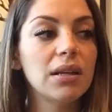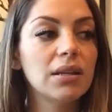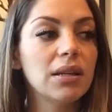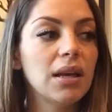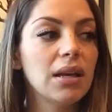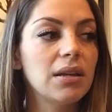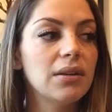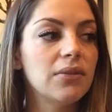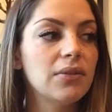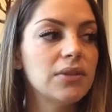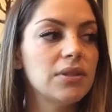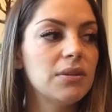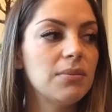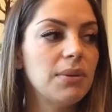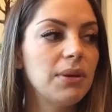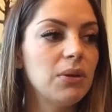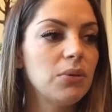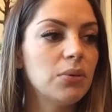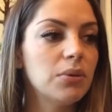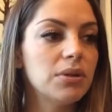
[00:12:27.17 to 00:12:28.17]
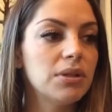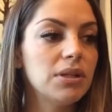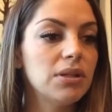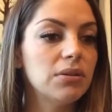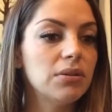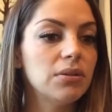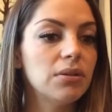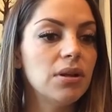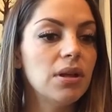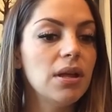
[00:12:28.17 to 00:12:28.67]
It kind of is a big
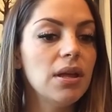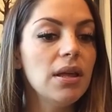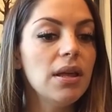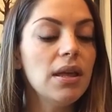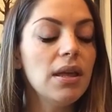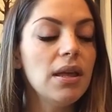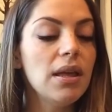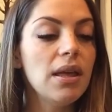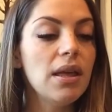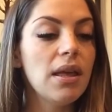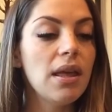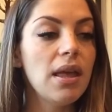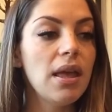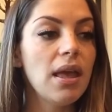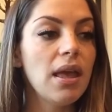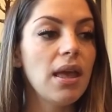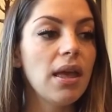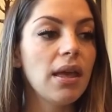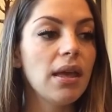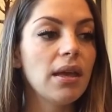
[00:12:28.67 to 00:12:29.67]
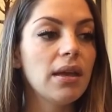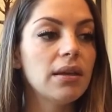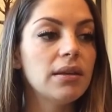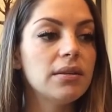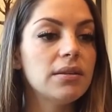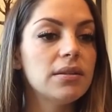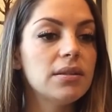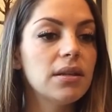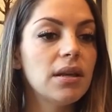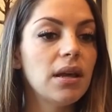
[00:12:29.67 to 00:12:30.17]
ordeal.
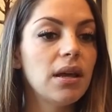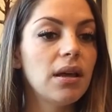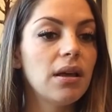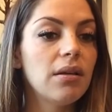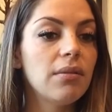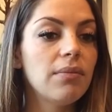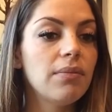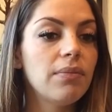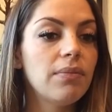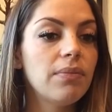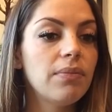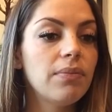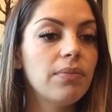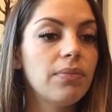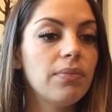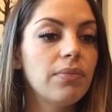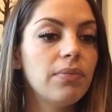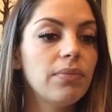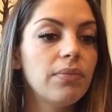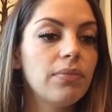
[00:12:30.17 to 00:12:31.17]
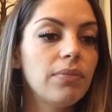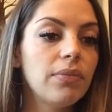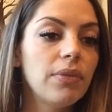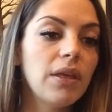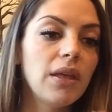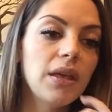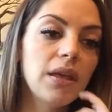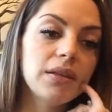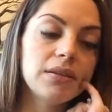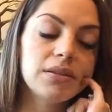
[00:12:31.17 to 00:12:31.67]
And
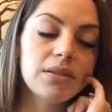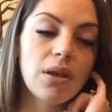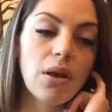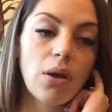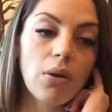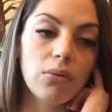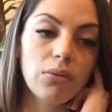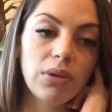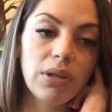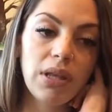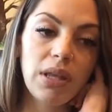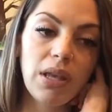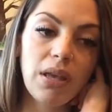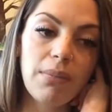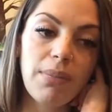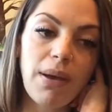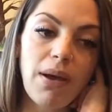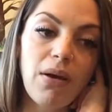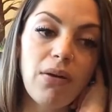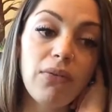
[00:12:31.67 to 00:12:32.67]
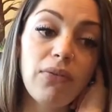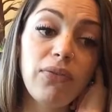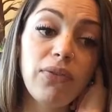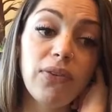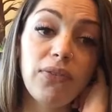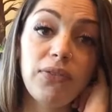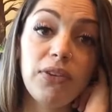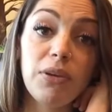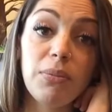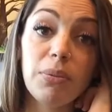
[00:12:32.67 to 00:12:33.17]
it's only about
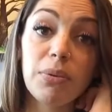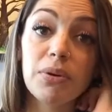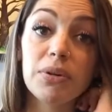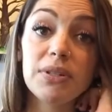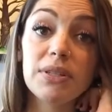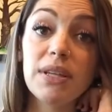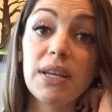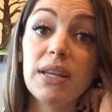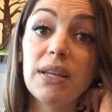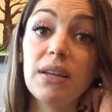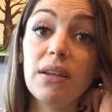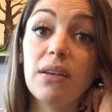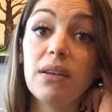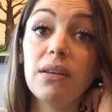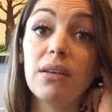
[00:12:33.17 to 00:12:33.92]
50%,